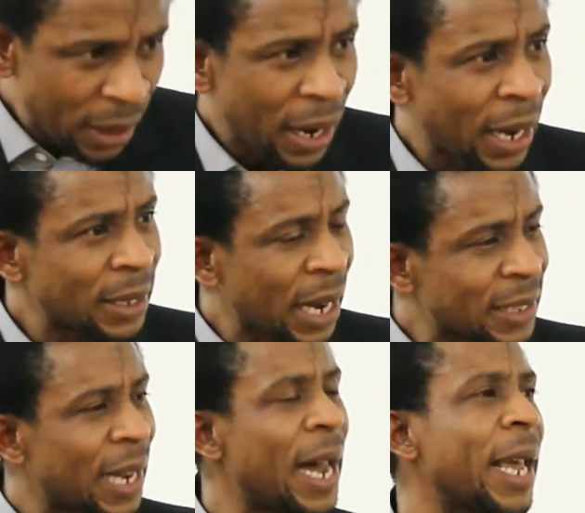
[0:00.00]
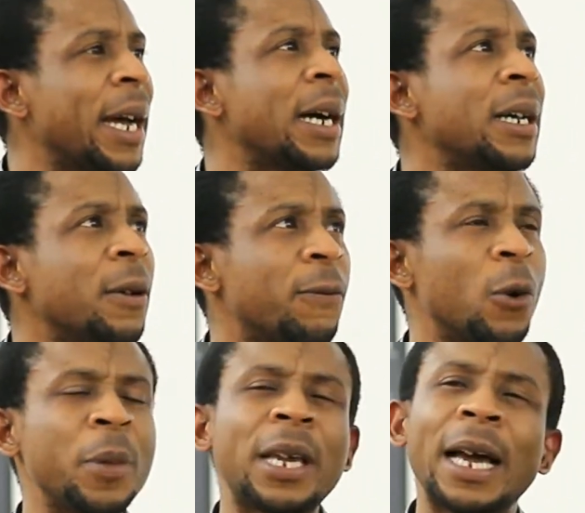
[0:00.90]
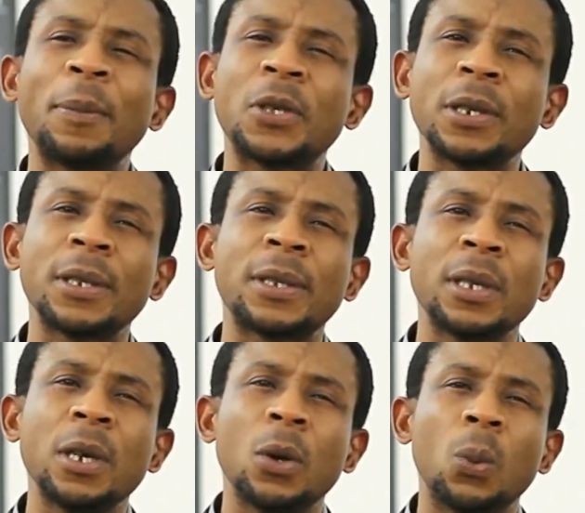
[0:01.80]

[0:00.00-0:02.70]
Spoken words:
And that ayah, for me, captures